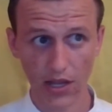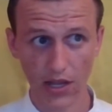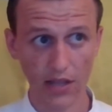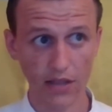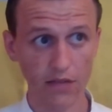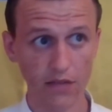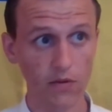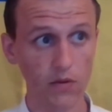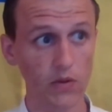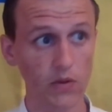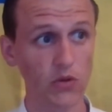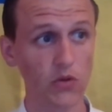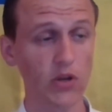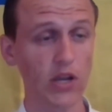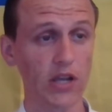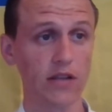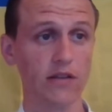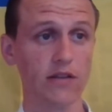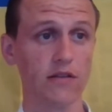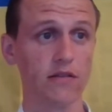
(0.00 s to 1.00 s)
And you
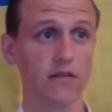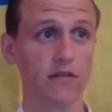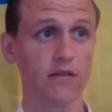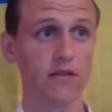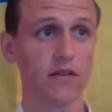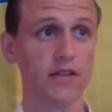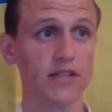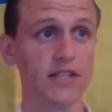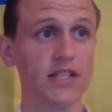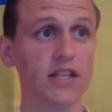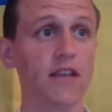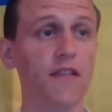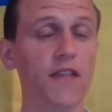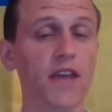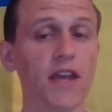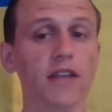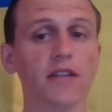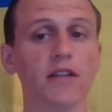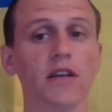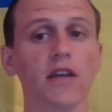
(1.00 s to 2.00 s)
can see
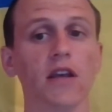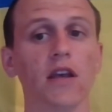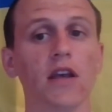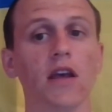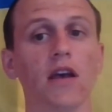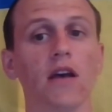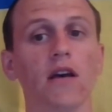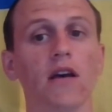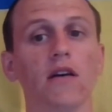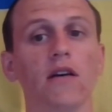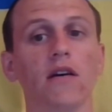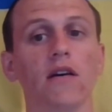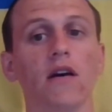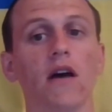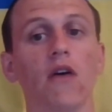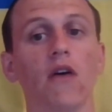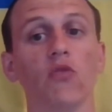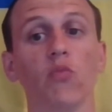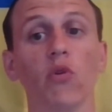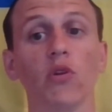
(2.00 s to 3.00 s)
that
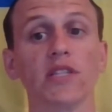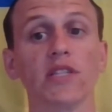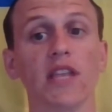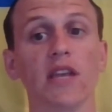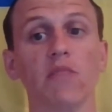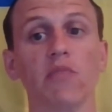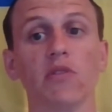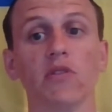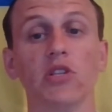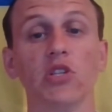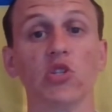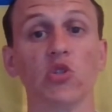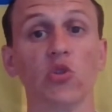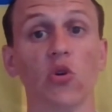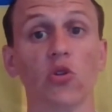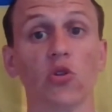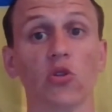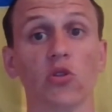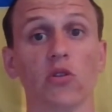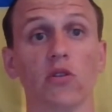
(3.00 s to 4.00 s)
Outbox Table is
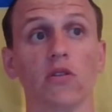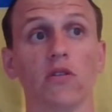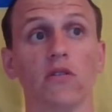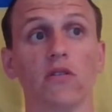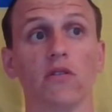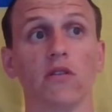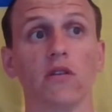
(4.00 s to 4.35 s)
not